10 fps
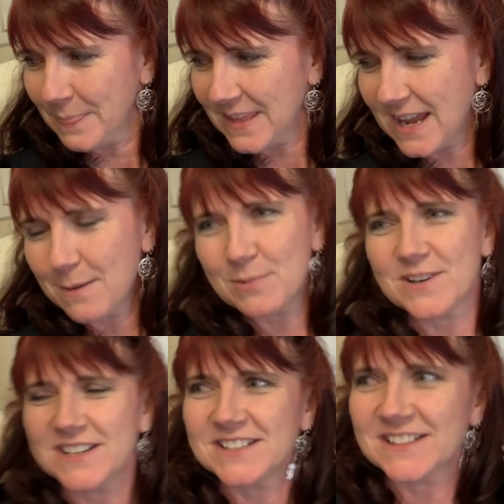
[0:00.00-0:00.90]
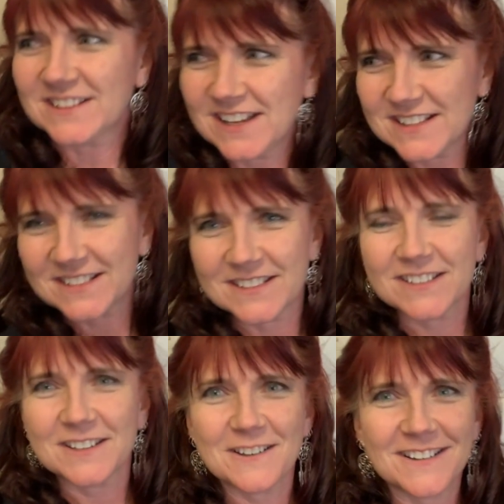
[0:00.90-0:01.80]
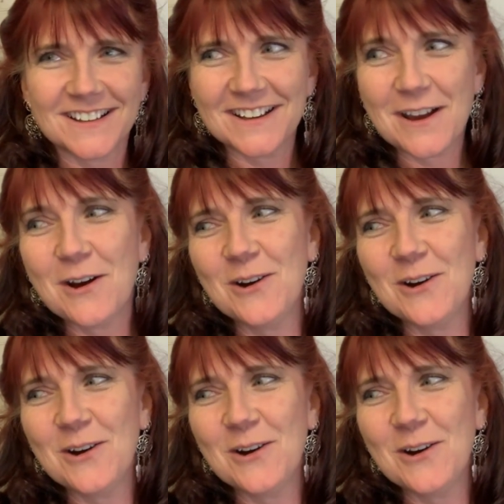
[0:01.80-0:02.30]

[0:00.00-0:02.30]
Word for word: Yeah, I poured it into the glass. That.